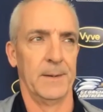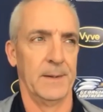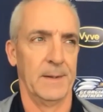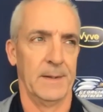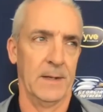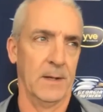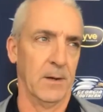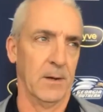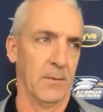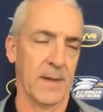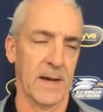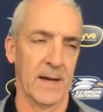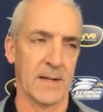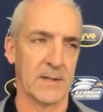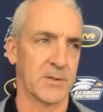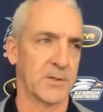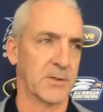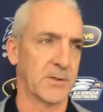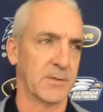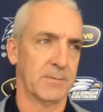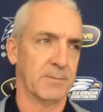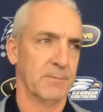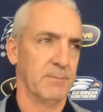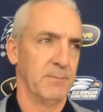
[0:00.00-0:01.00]
You know,
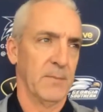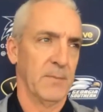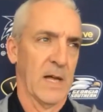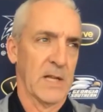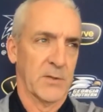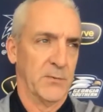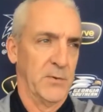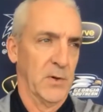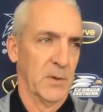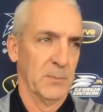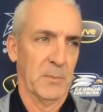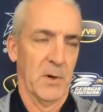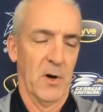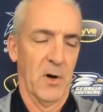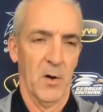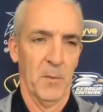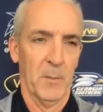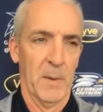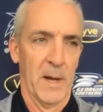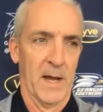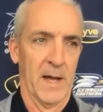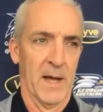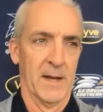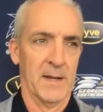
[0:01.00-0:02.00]
that's that's football,
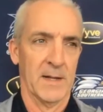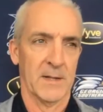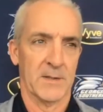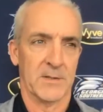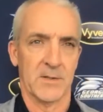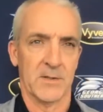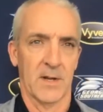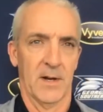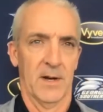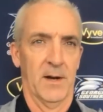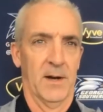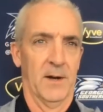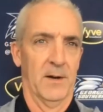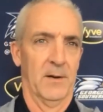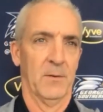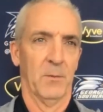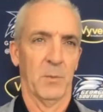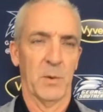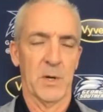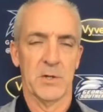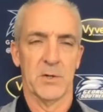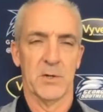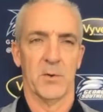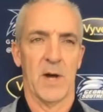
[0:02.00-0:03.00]
man. It's uh,
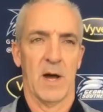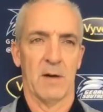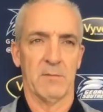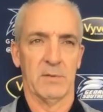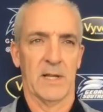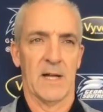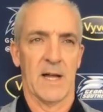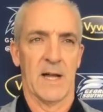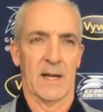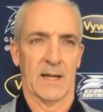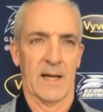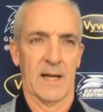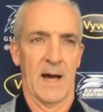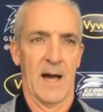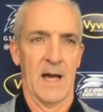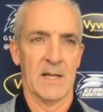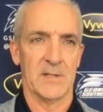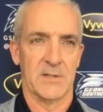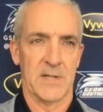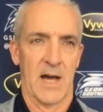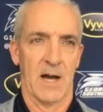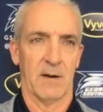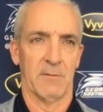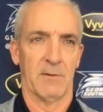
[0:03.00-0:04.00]
we do have a lot of
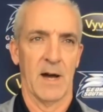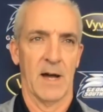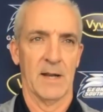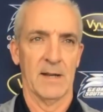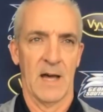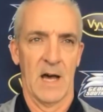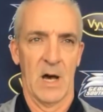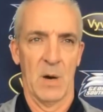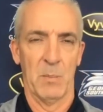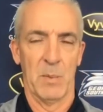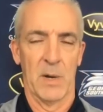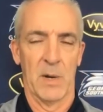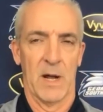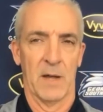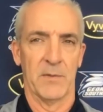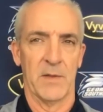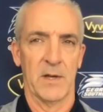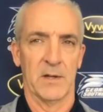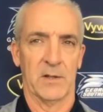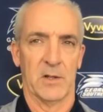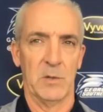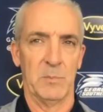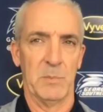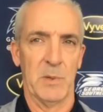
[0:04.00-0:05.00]
guys out right now, but I
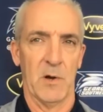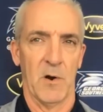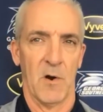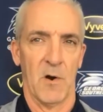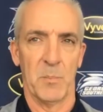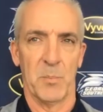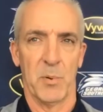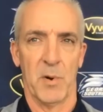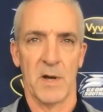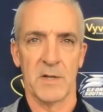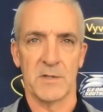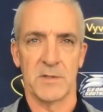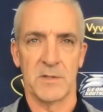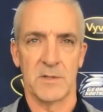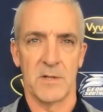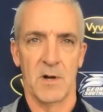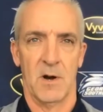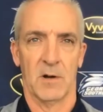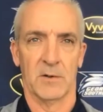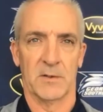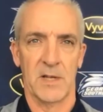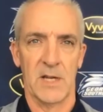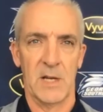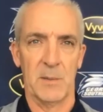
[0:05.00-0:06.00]
think you'd be hard pressed to
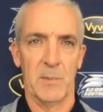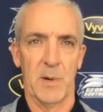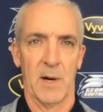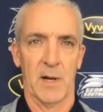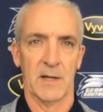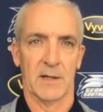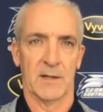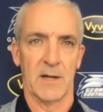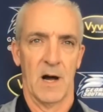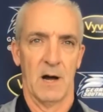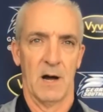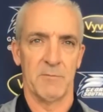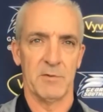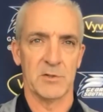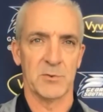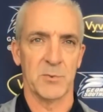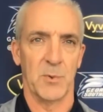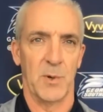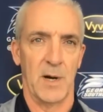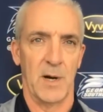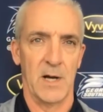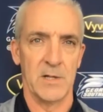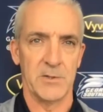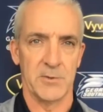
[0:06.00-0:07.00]
talk to anybody, conference
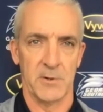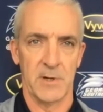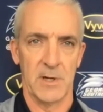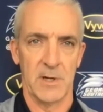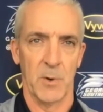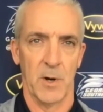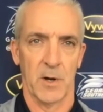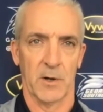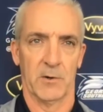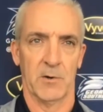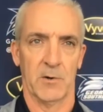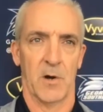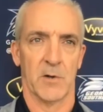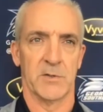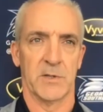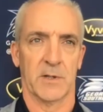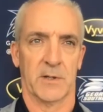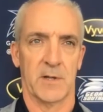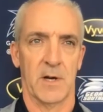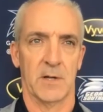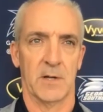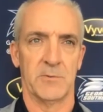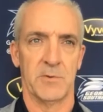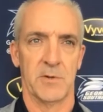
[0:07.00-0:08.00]
wise or anywhere across the
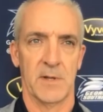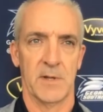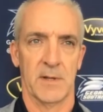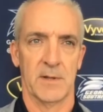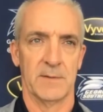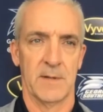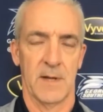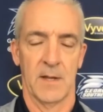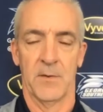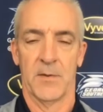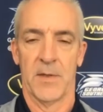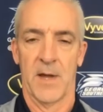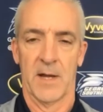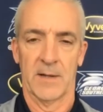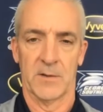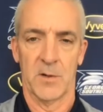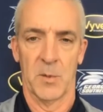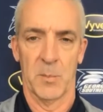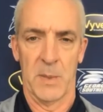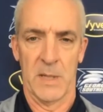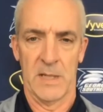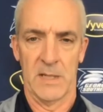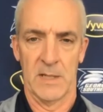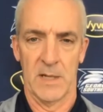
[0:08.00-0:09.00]
country, that doesn't think
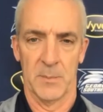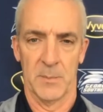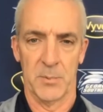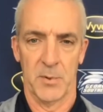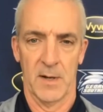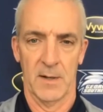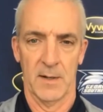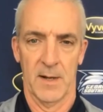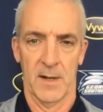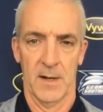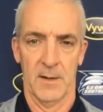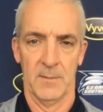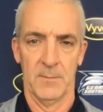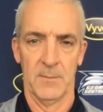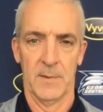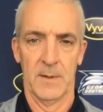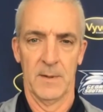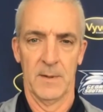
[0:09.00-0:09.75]
they're beat up right now.